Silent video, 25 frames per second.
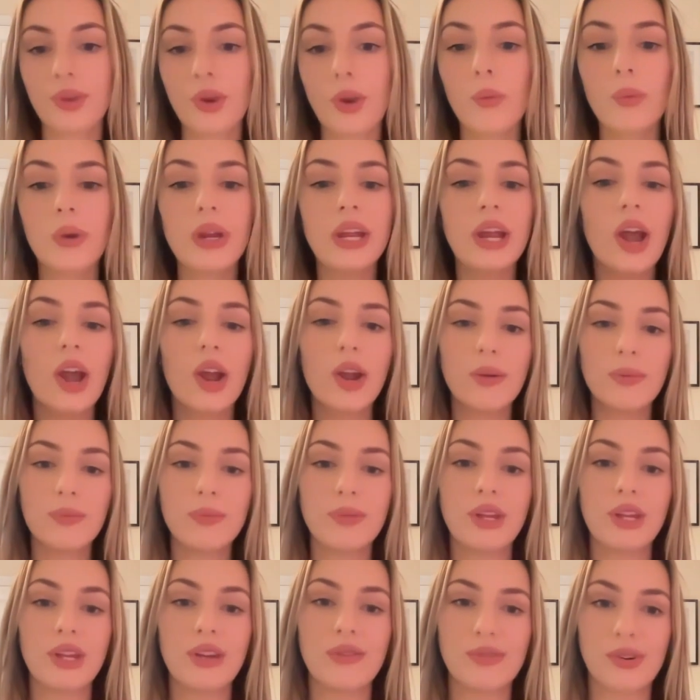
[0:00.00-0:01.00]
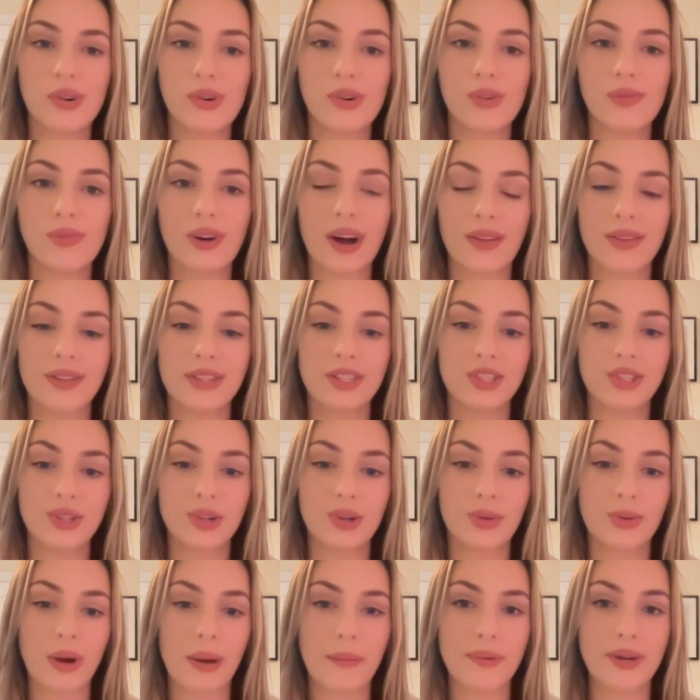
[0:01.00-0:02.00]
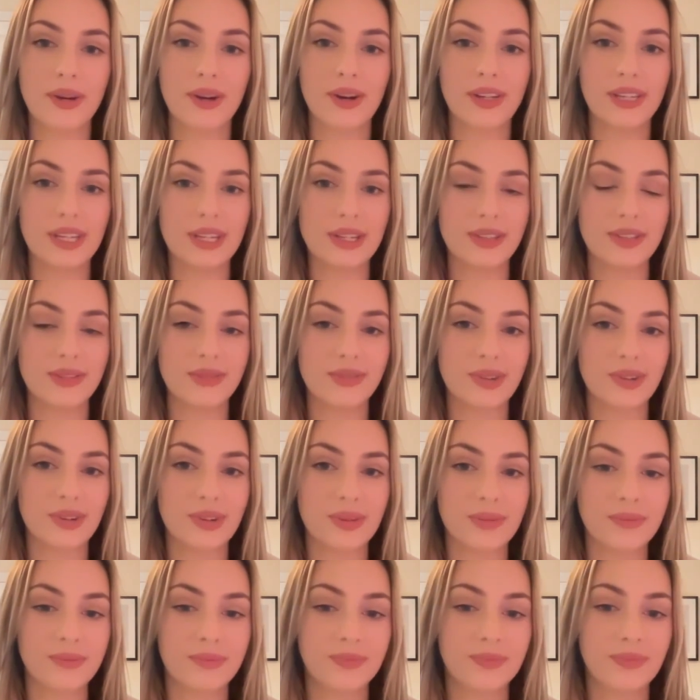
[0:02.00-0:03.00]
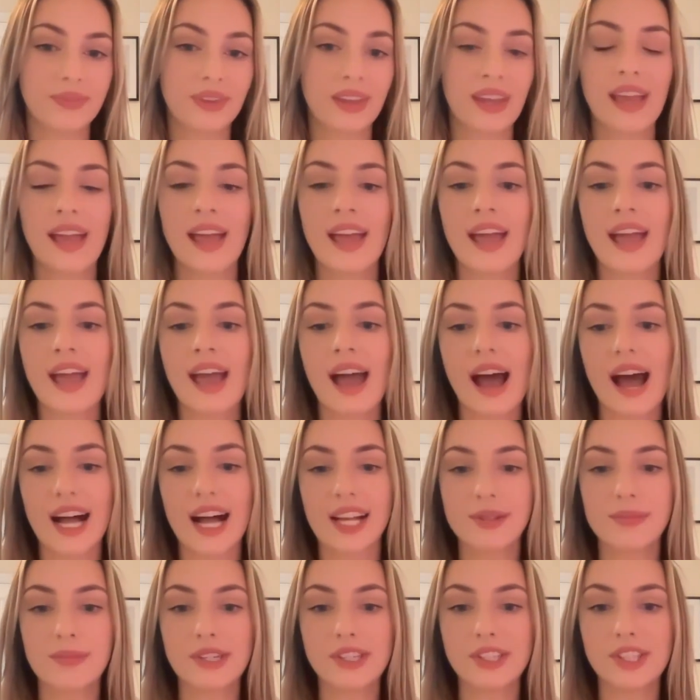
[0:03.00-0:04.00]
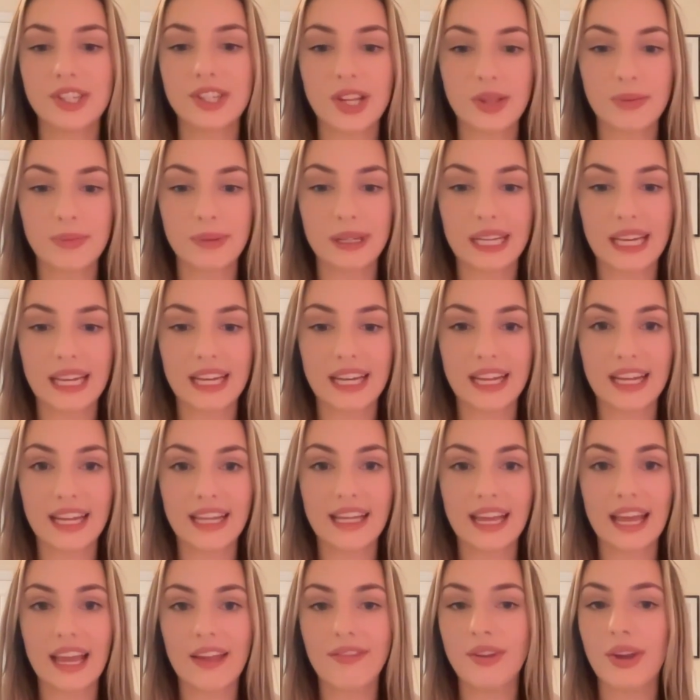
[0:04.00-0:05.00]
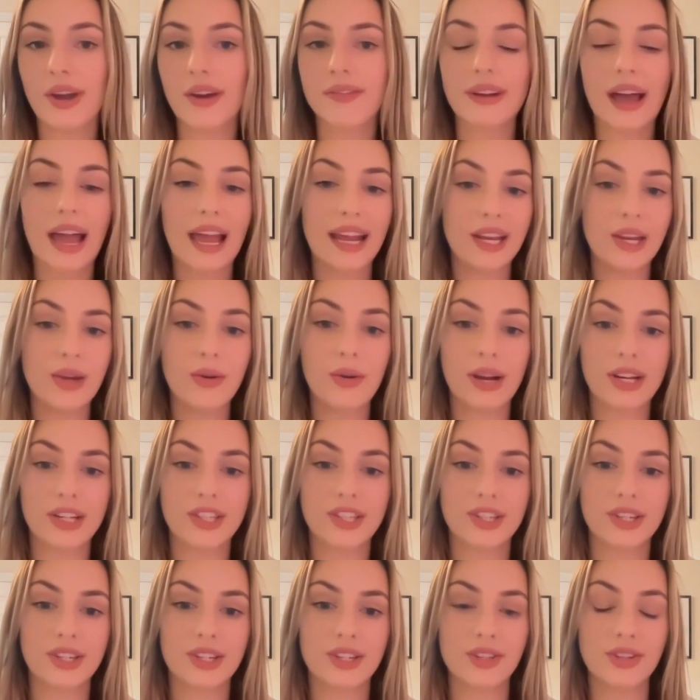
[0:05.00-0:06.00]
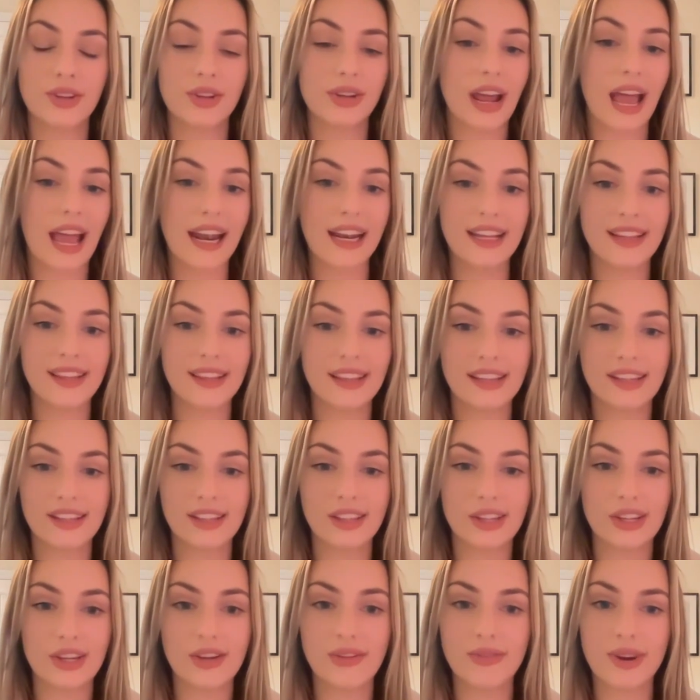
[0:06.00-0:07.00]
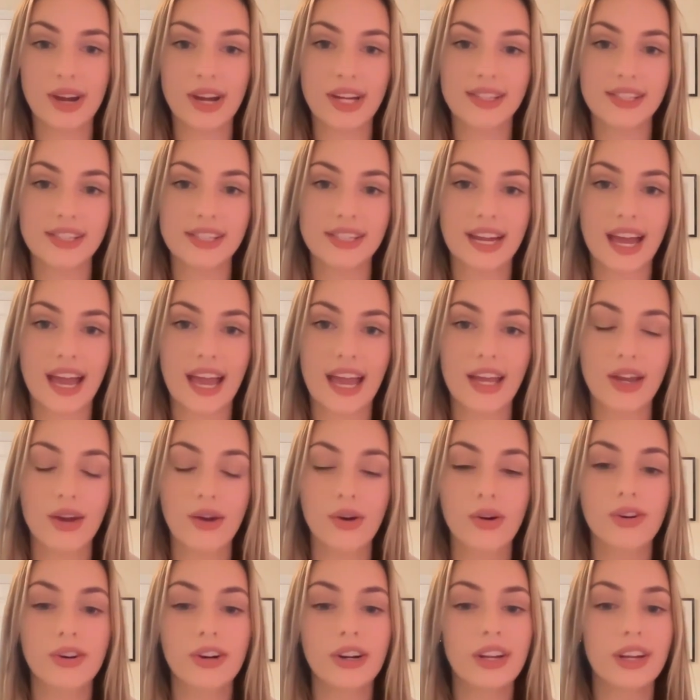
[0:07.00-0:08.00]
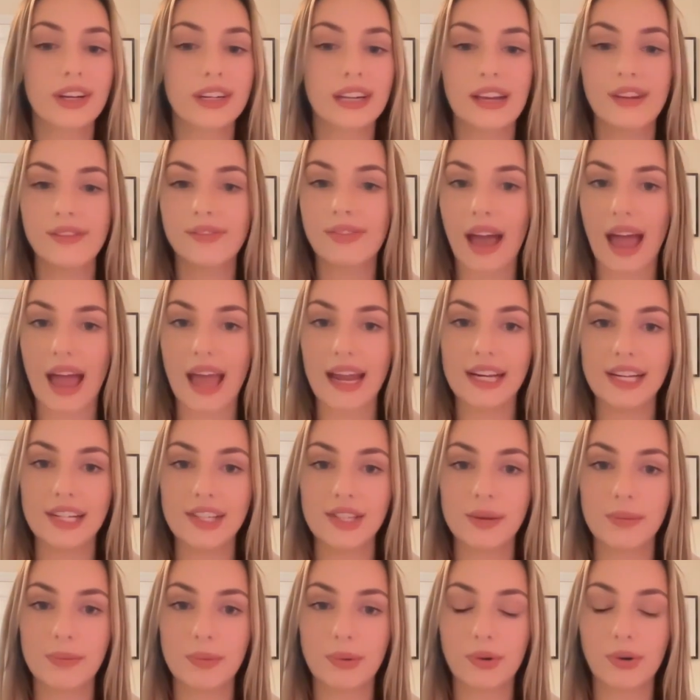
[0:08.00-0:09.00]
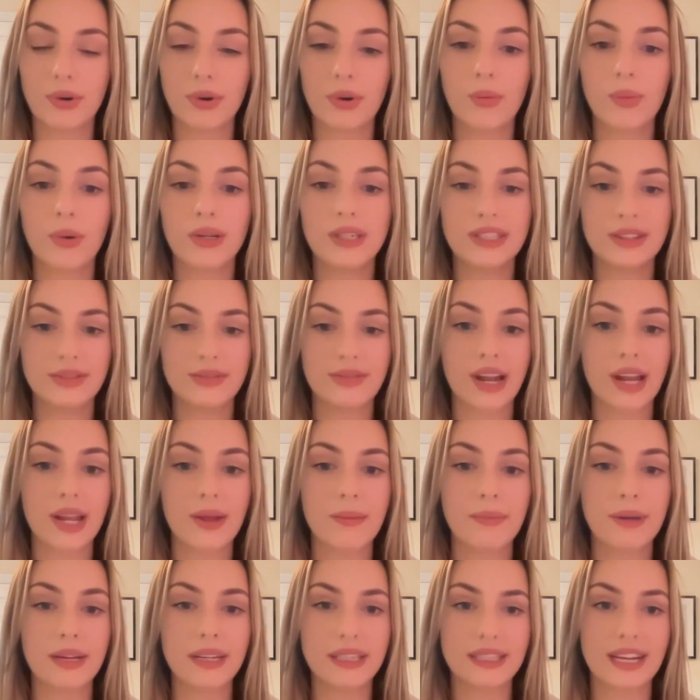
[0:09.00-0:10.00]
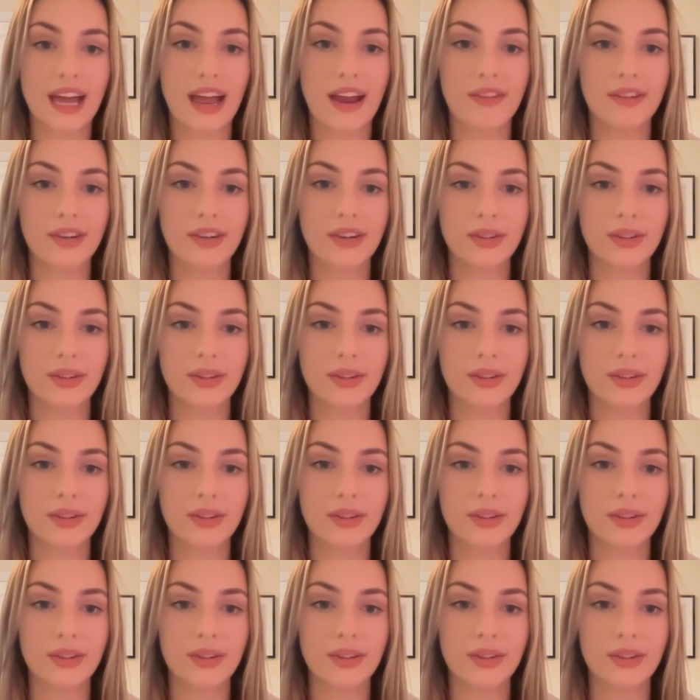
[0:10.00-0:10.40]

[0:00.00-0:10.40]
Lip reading: We hope that you've all found this short webinar useful. As mentioned at the beginning, if you have any questions on anything that you've heard today or are looking for any support when developing dairy